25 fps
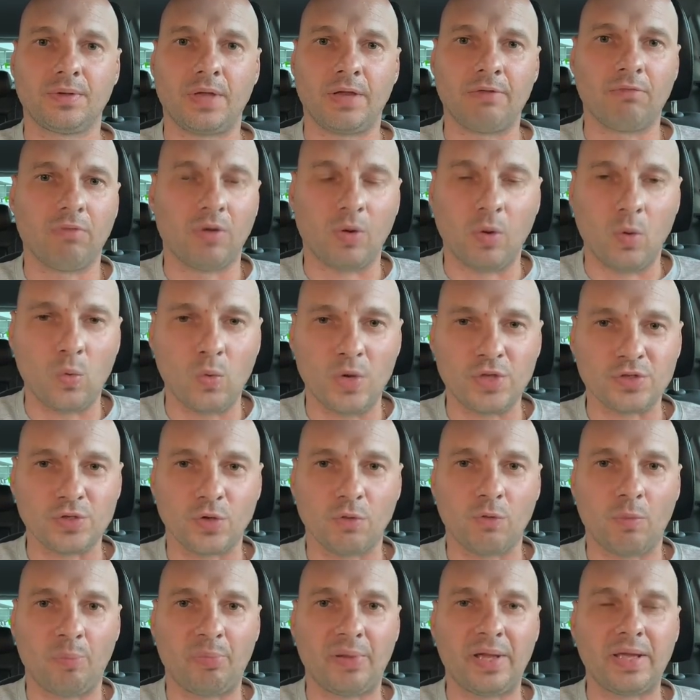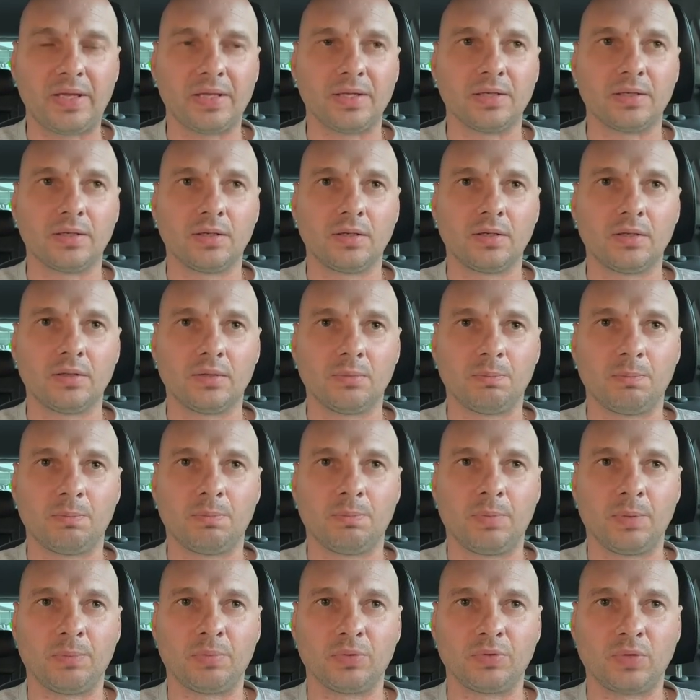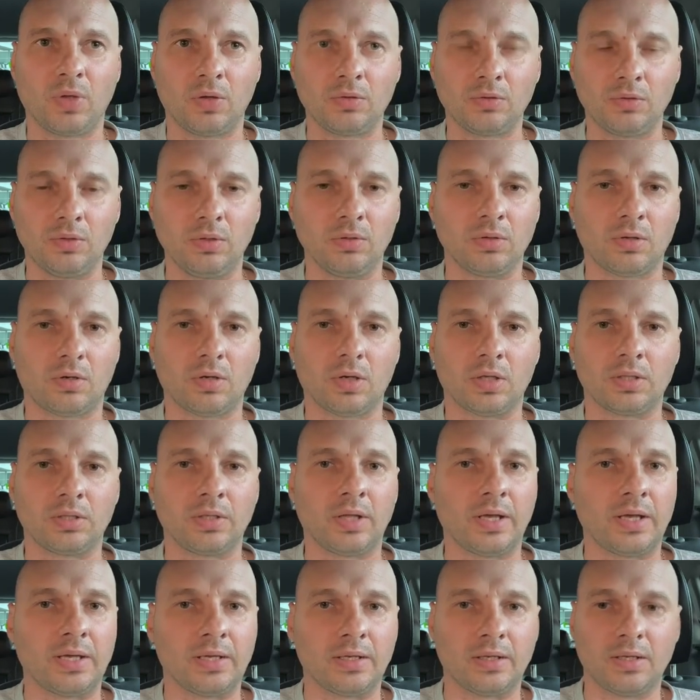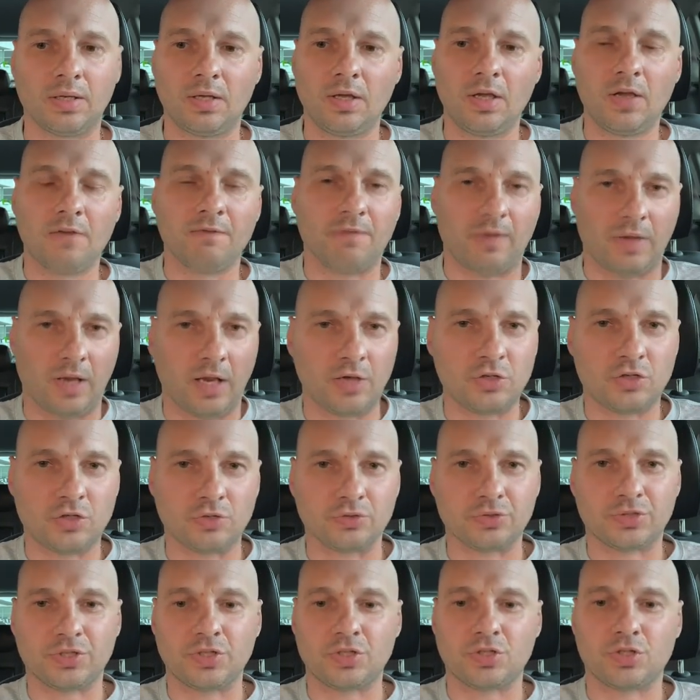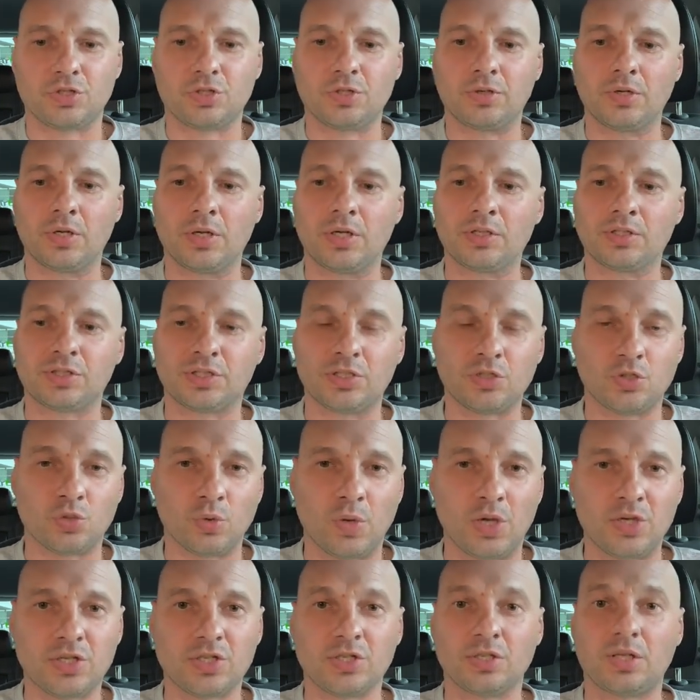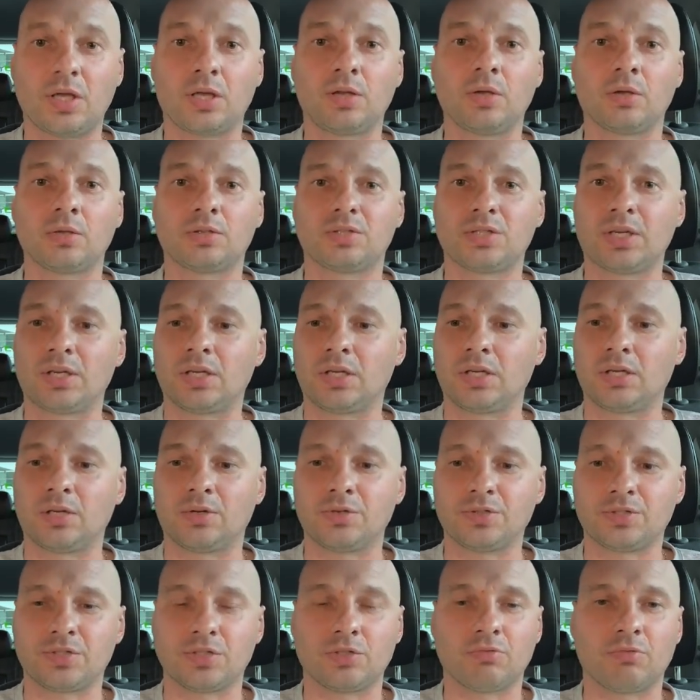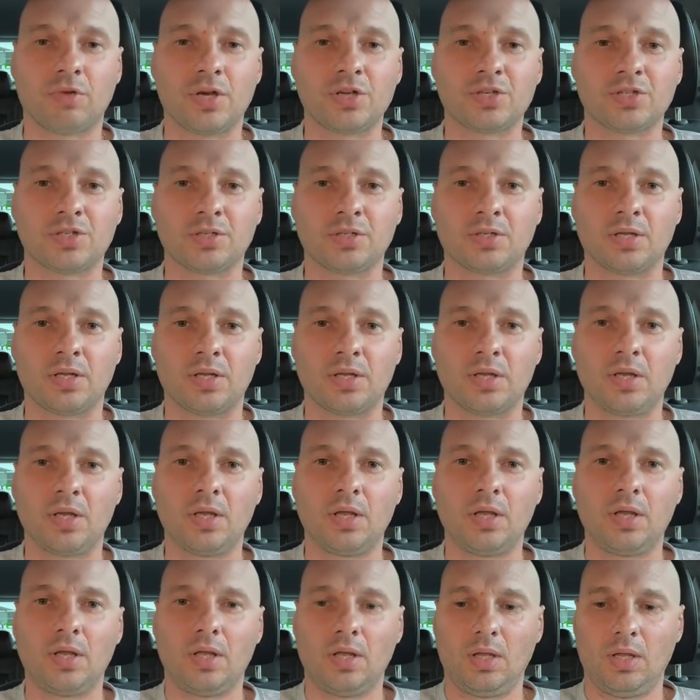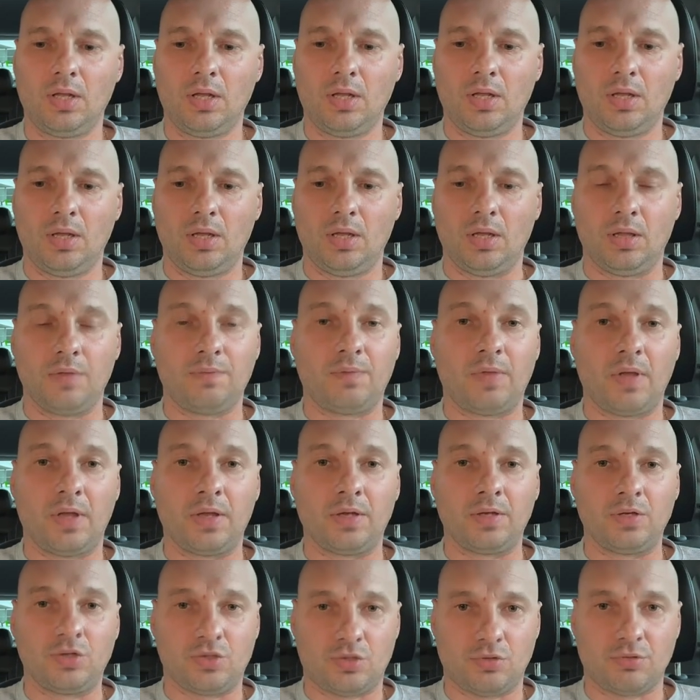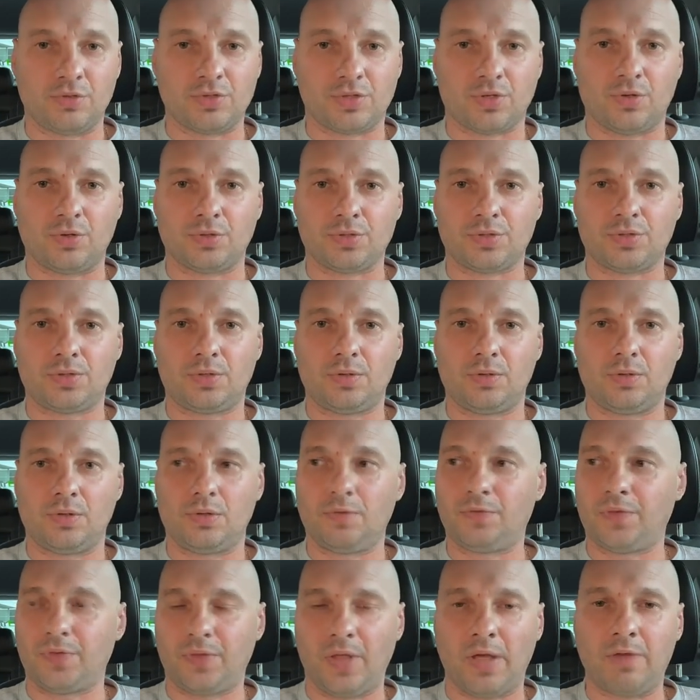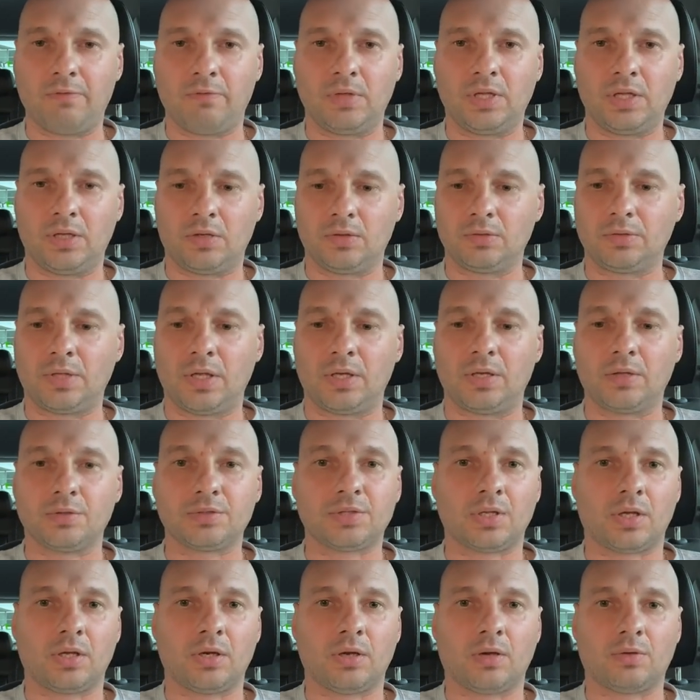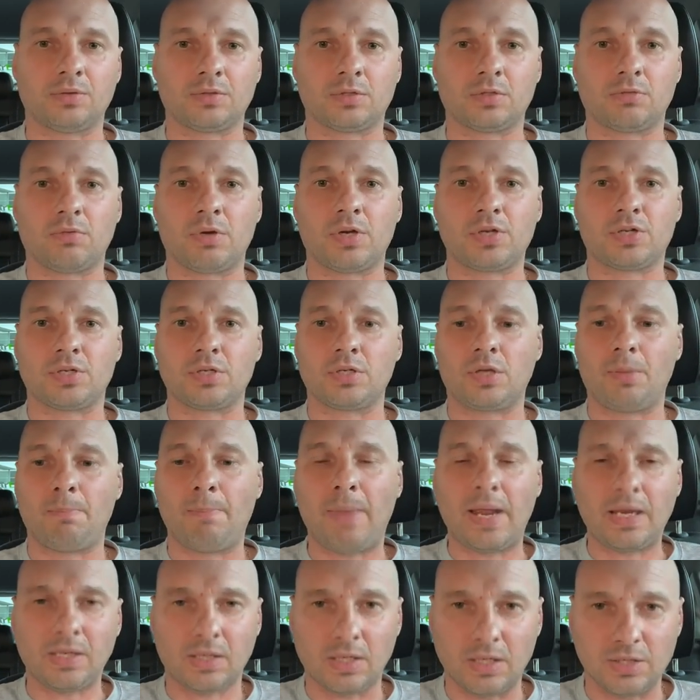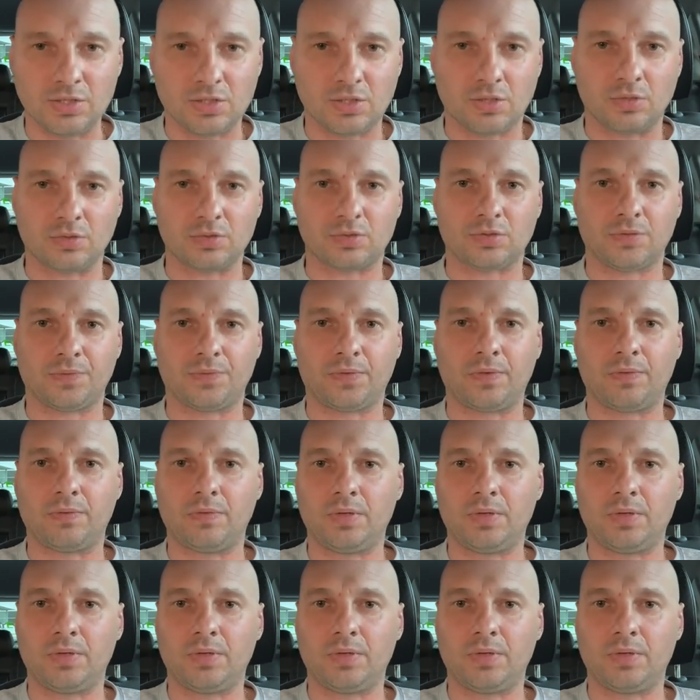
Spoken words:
Everyone always overpay. People don't look at their financial situation. They don't take in consideration the insurance cost for that vehicle. They don't take in consideration the maintenance cost of the